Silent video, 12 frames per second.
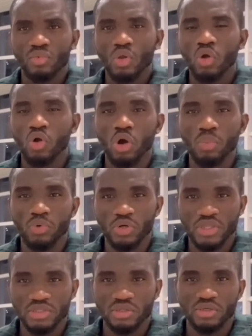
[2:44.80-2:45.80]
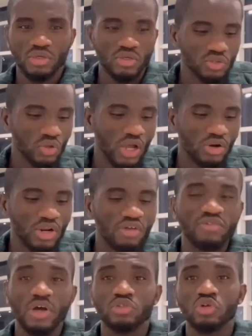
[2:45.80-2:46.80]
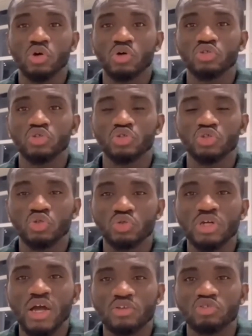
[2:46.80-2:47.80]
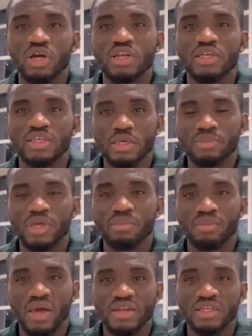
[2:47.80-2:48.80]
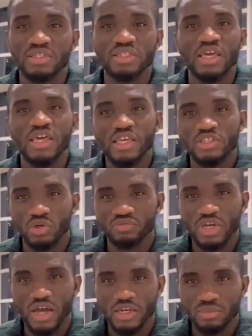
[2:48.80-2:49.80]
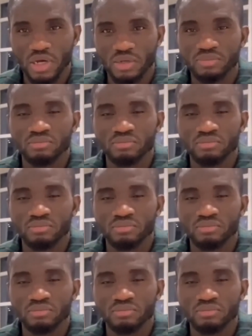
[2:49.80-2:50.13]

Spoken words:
component. So another factor you should actually keep in mind is the age of the animal.